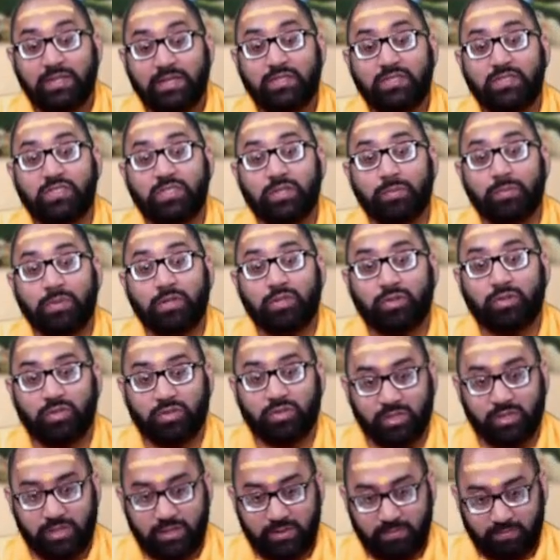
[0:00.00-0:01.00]

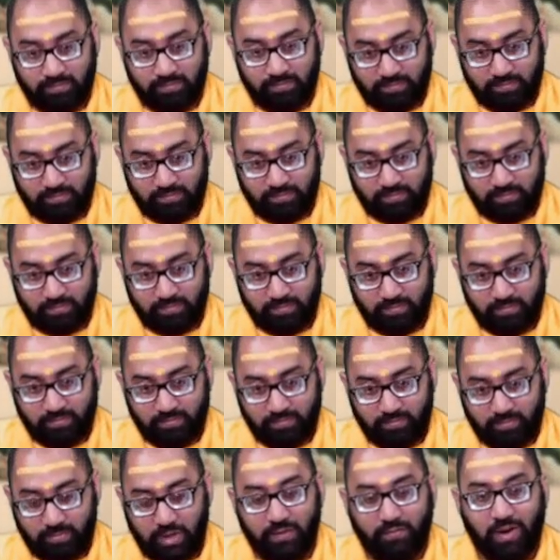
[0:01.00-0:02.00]
Similarly,
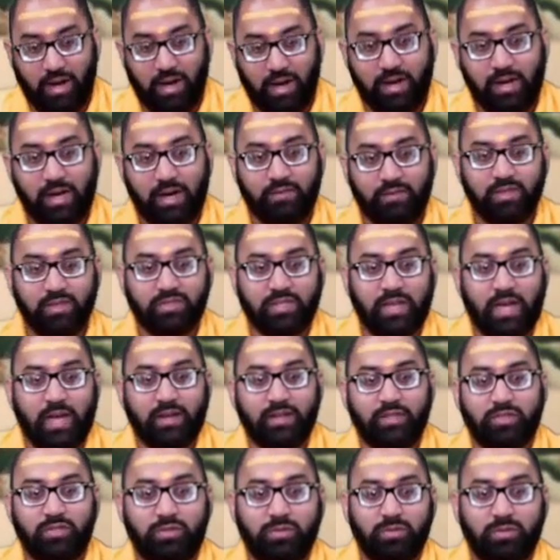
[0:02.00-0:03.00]
if I have this
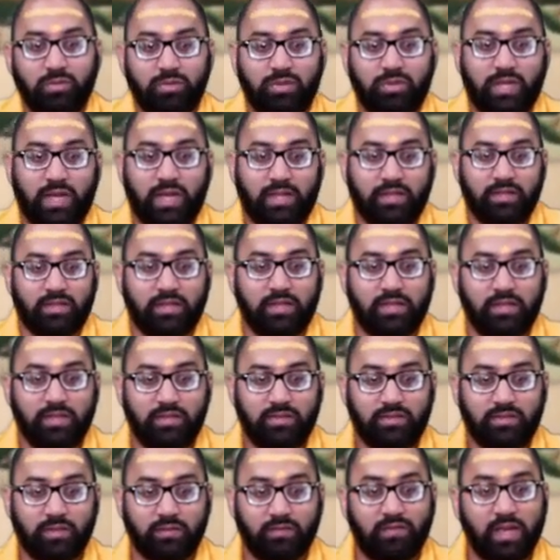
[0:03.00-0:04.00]
attitude that
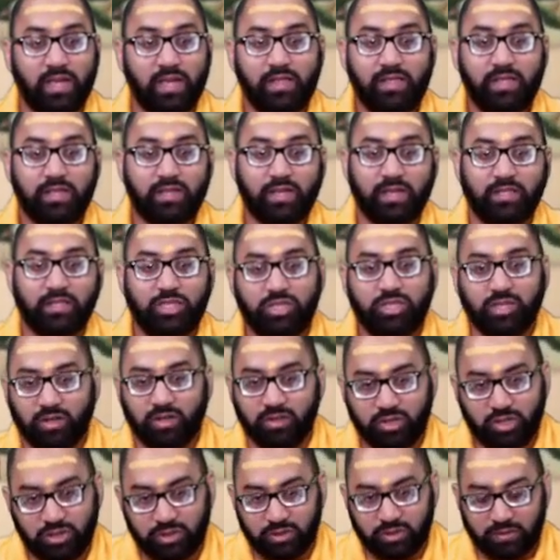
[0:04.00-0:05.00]
these Vedic
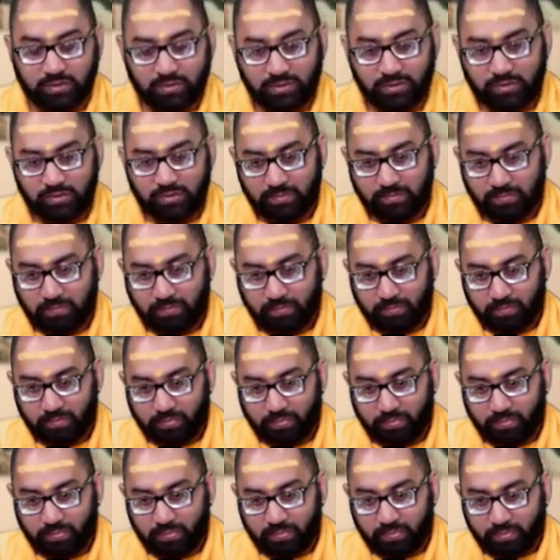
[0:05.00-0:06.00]
injunctions
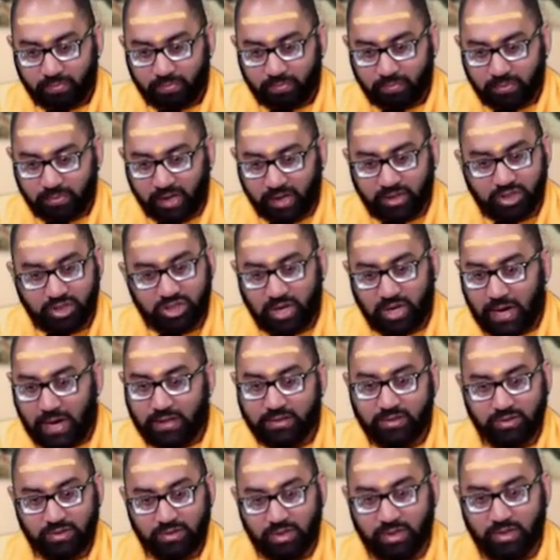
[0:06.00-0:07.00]
in
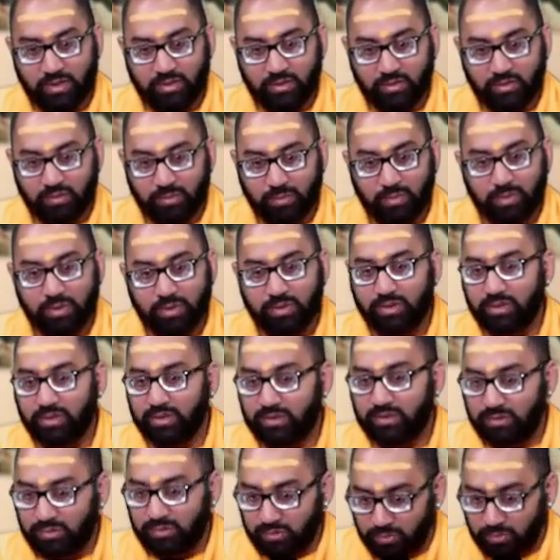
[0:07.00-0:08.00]
Shastra, with
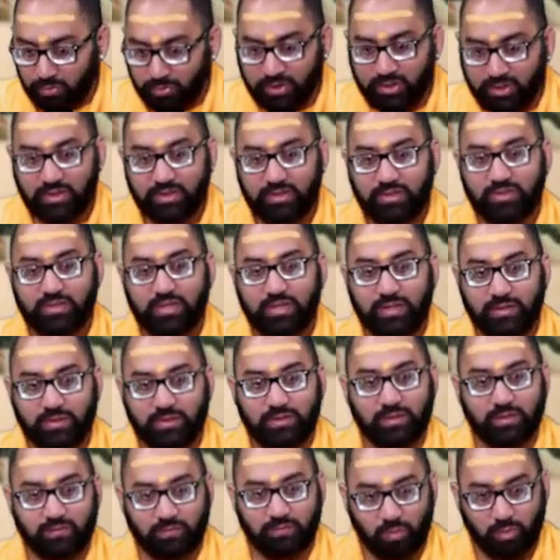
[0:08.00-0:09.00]
its rigid
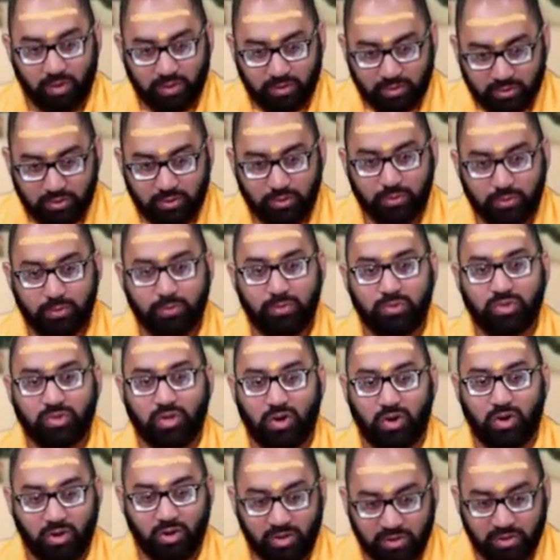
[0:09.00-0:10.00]
sets of what do's
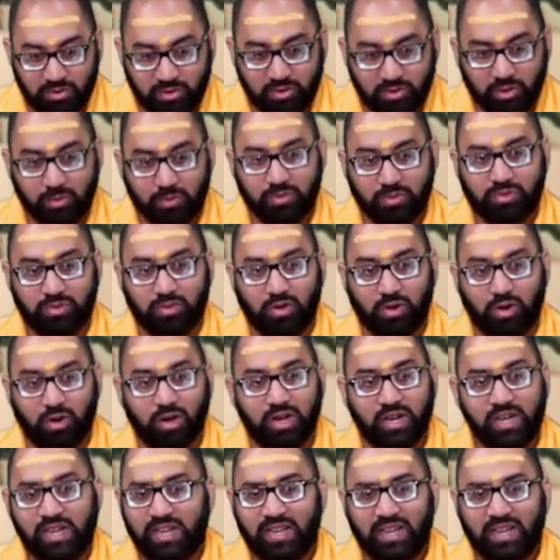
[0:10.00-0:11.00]
are and don'ts are,